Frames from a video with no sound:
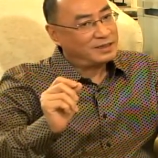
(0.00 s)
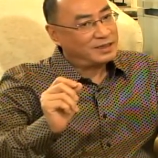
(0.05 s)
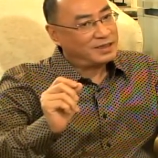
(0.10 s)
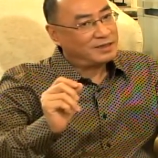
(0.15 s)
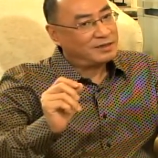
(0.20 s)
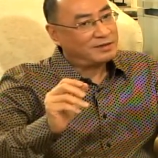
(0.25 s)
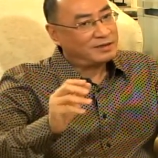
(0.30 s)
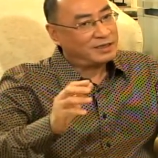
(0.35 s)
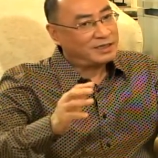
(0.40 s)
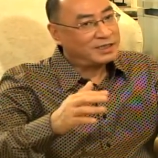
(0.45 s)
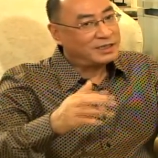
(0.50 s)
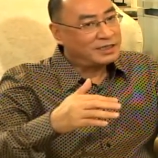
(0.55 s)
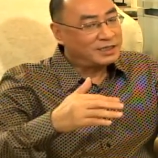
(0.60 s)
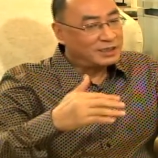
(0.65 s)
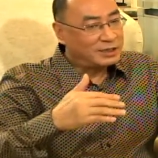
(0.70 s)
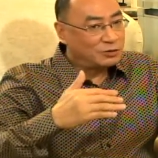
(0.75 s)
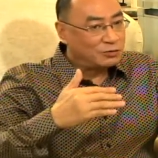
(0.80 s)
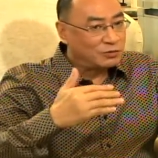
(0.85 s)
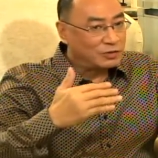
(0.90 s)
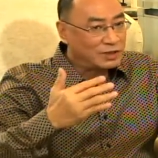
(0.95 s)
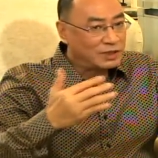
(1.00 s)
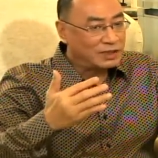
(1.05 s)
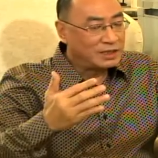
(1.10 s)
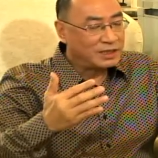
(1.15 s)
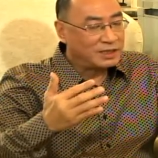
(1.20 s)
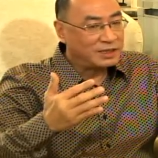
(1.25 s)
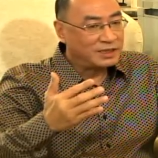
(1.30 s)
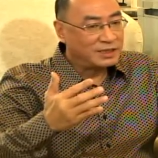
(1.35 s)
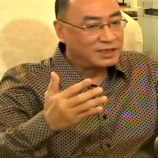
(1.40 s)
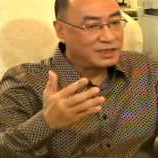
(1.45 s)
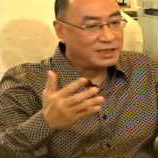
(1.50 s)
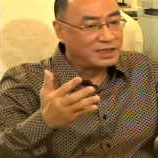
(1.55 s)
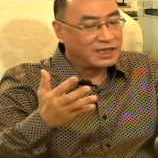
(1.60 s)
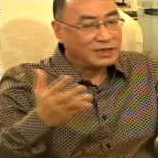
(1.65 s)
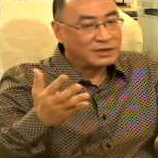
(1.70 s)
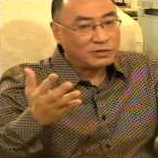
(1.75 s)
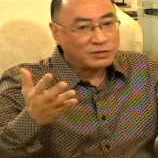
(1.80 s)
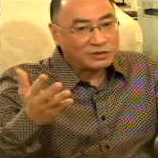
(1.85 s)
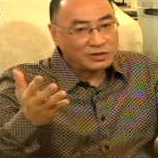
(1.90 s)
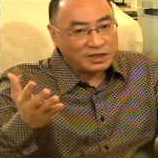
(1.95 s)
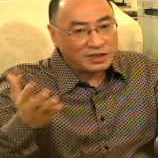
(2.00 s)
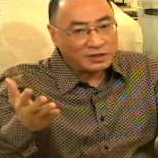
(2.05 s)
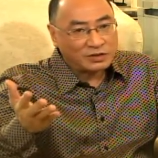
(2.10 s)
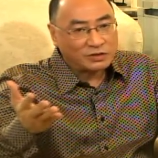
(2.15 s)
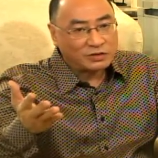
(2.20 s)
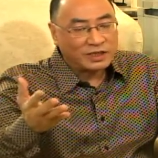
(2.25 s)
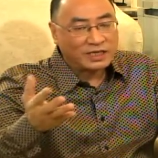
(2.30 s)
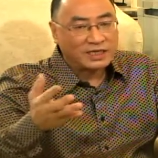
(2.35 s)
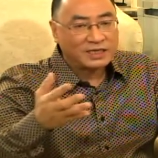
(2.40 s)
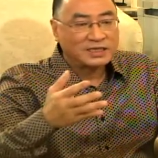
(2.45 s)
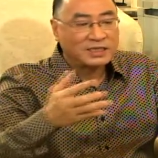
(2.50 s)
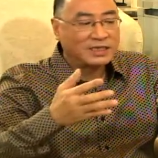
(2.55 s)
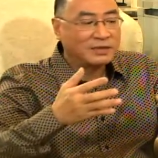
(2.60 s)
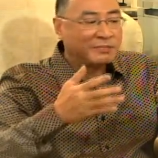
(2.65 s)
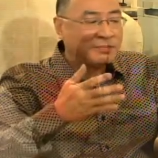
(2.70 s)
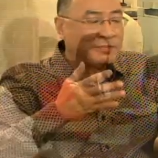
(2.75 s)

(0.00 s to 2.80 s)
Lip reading: Now, this is where the association has the